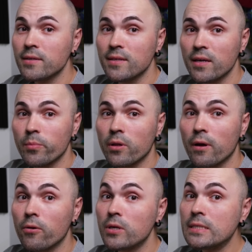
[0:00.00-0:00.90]
table,
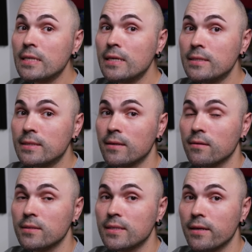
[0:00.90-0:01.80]
our
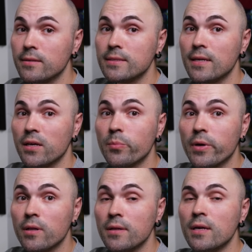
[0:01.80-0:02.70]
sales
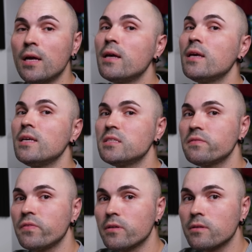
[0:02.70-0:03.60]
table, is
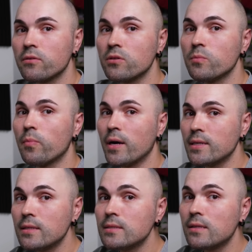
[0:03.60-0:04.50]
filtered by
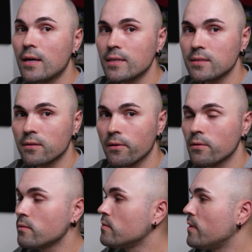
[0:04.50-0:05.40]
the slicer
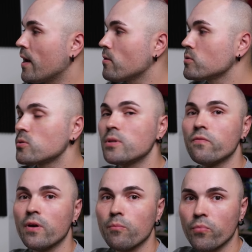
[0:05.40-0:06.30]
down to
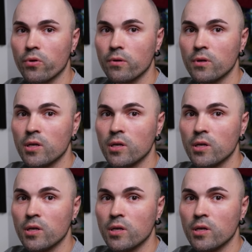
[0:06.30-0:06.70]
November.